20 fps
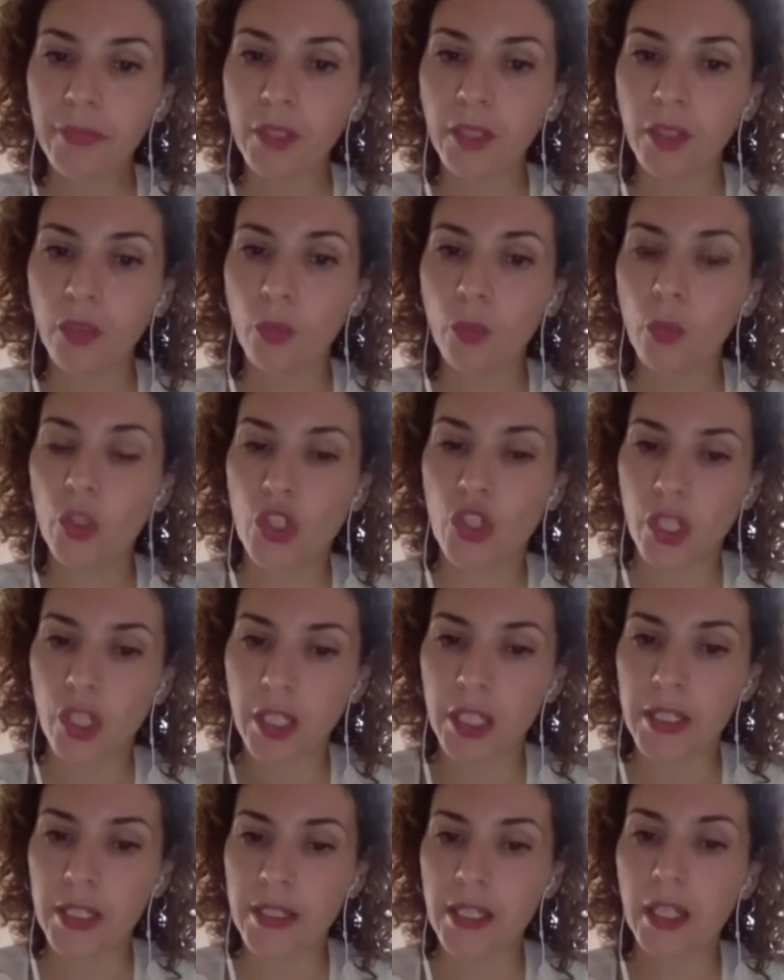which
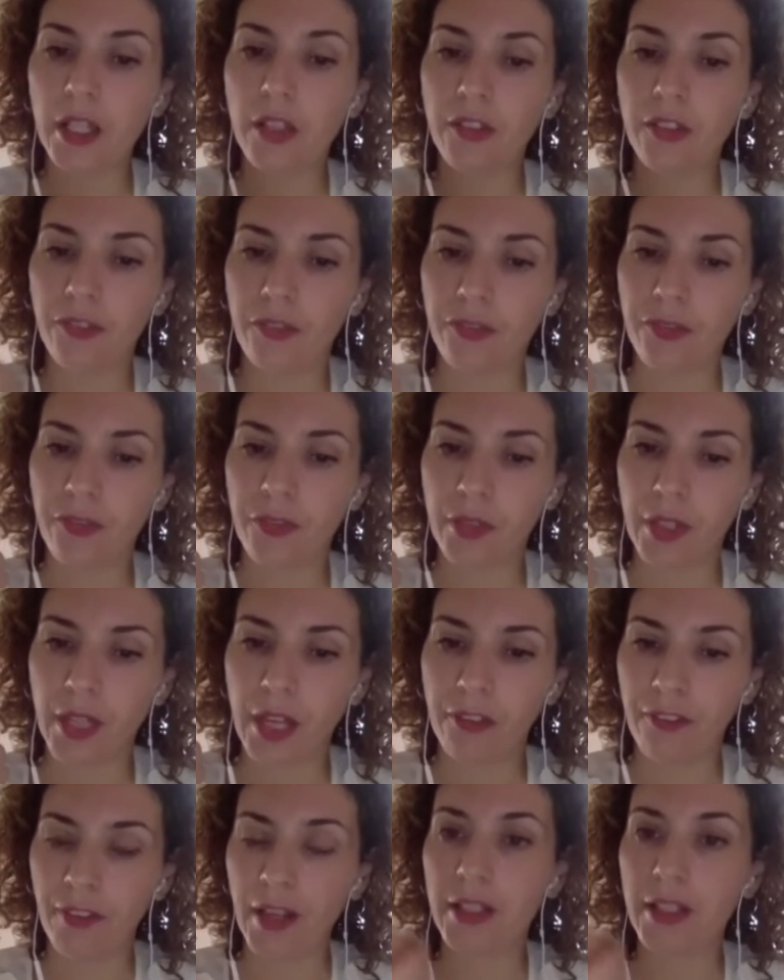in itself
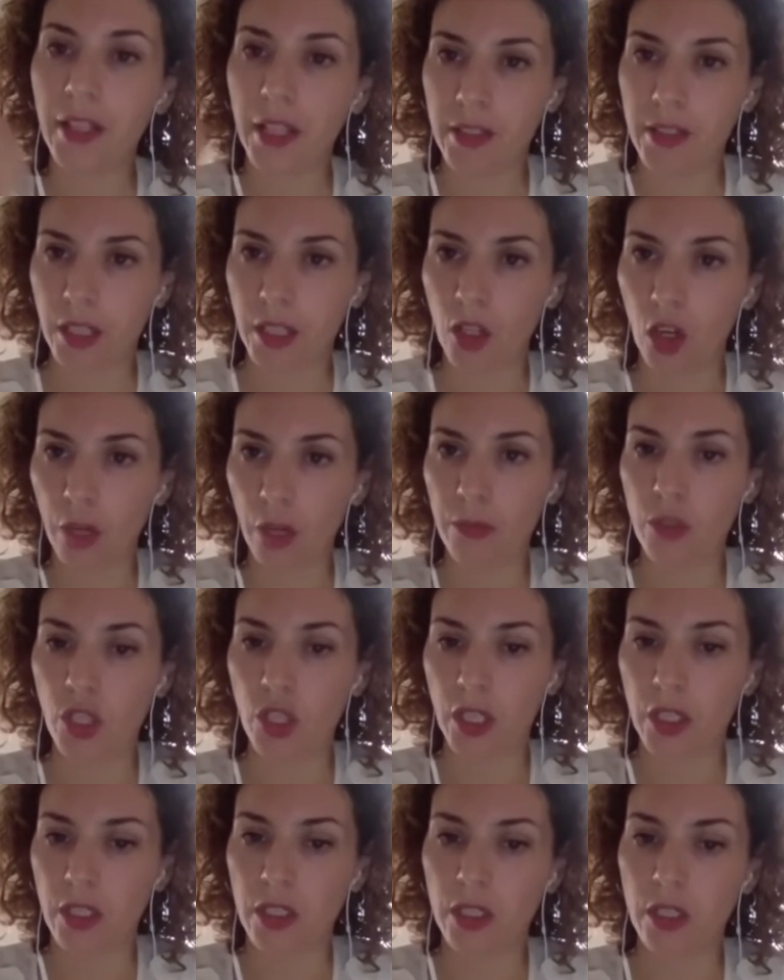I find as an
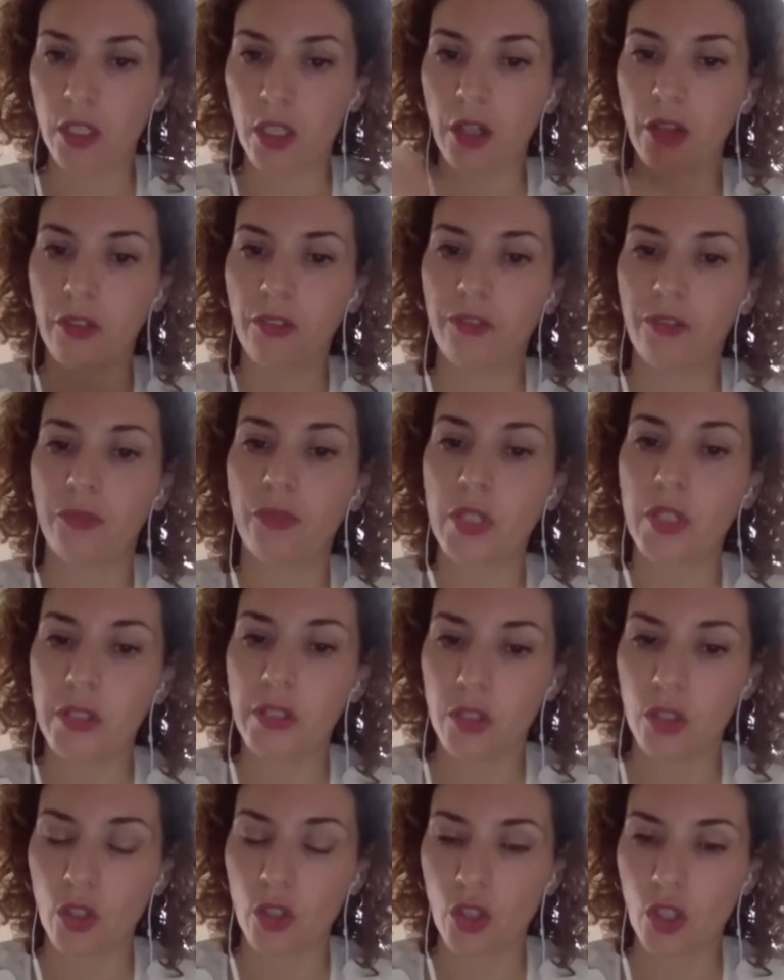object of
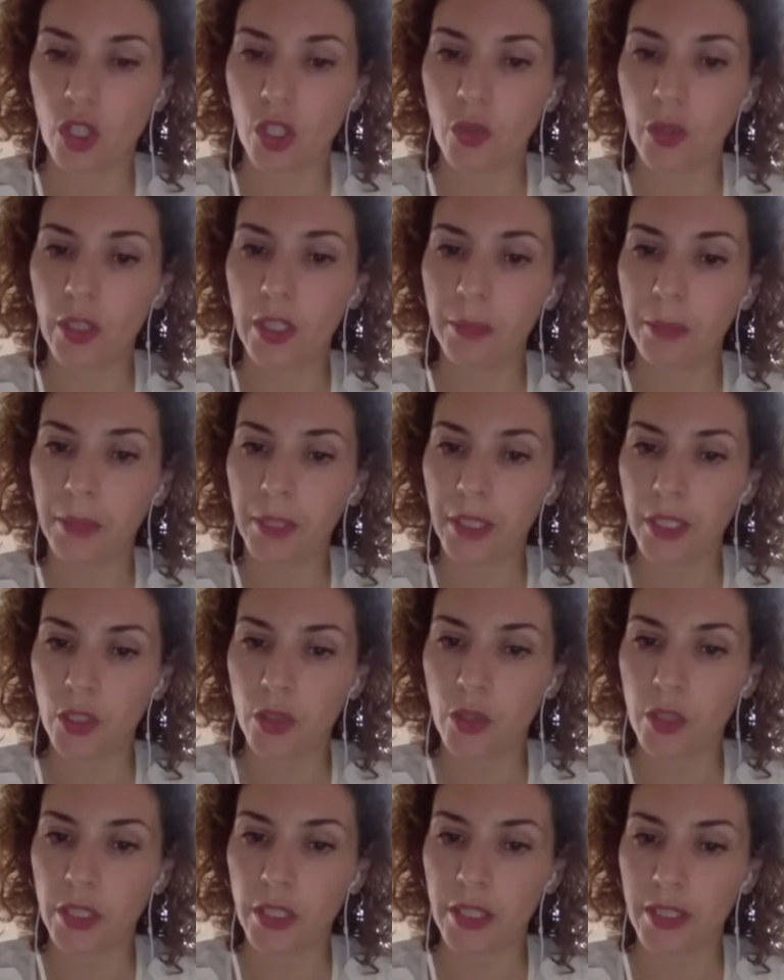research incredibly
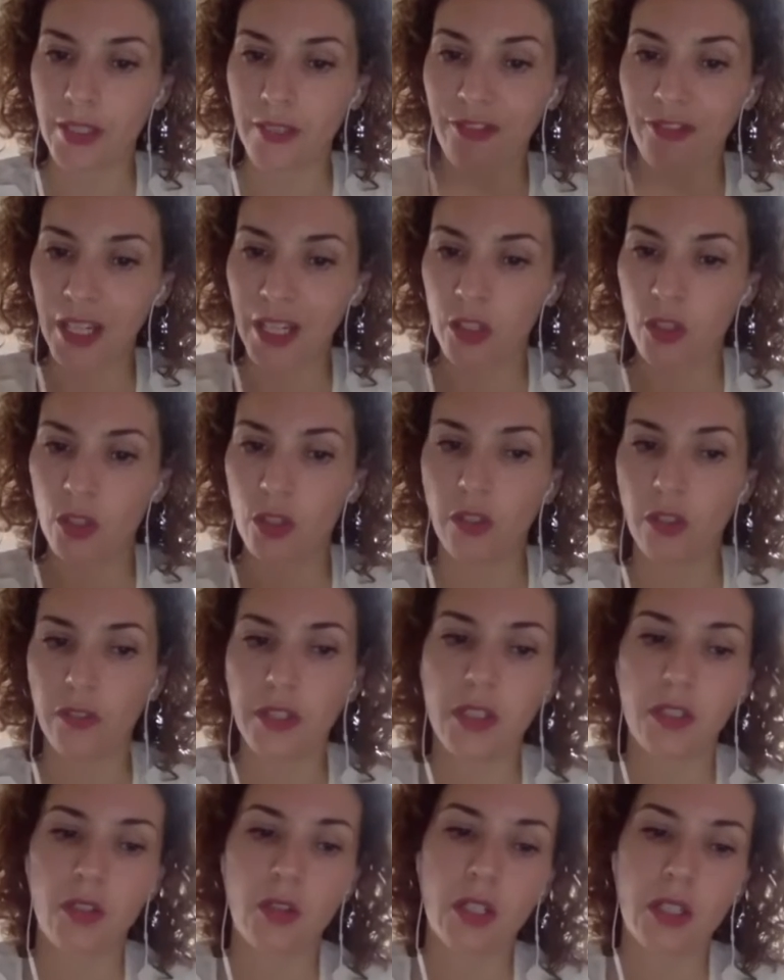interesting as a vector of
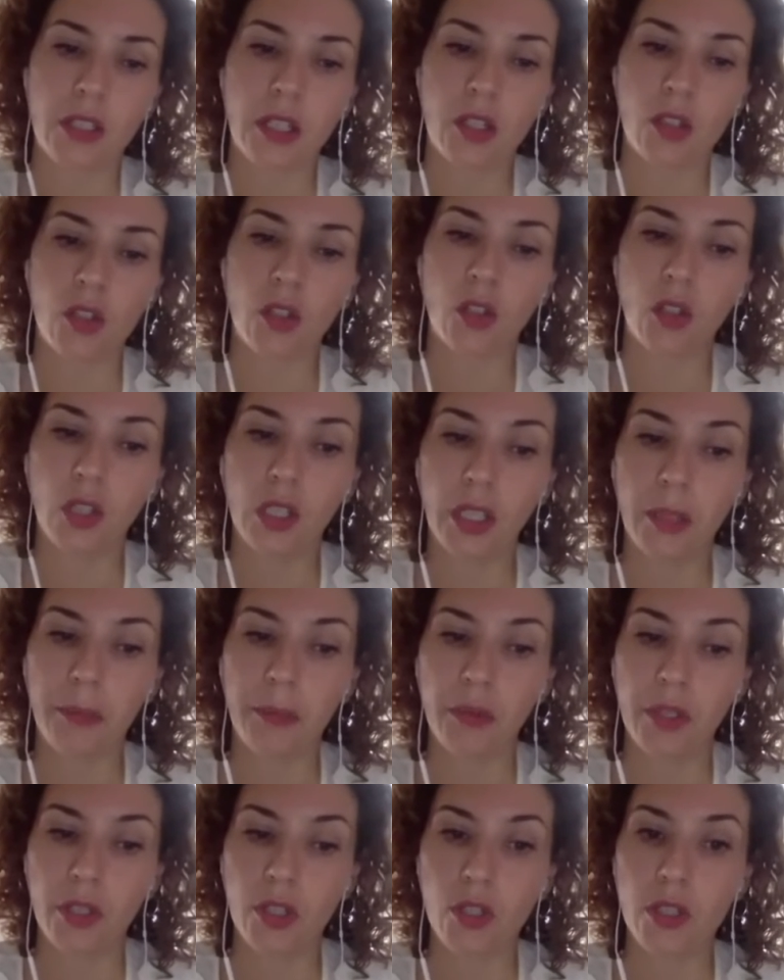these transnational
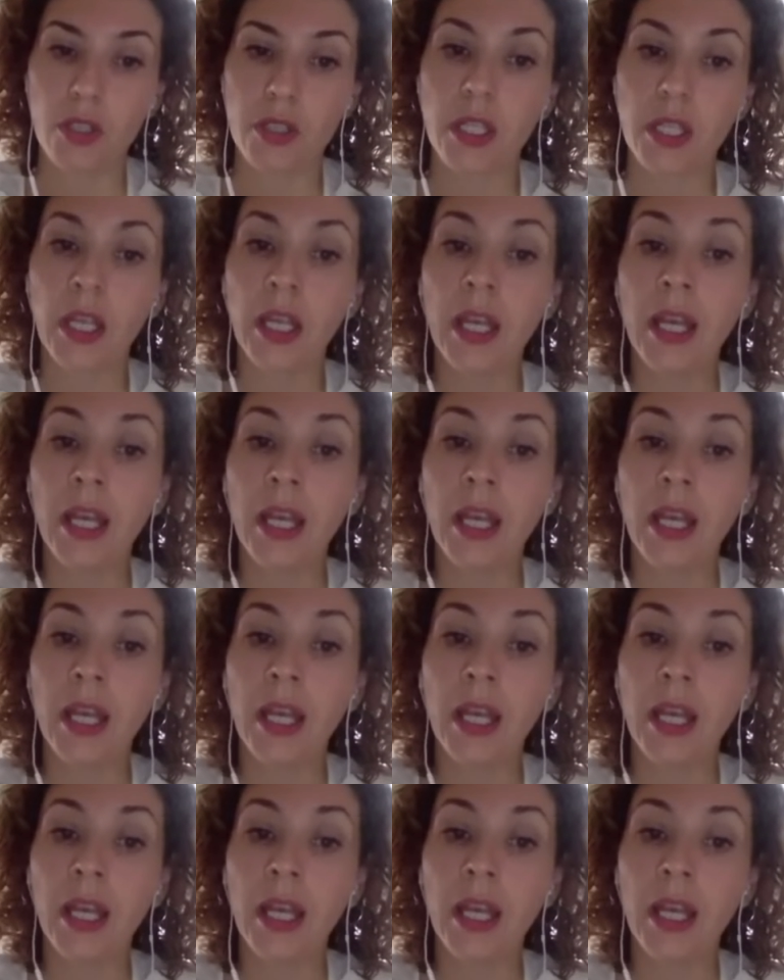collaborations.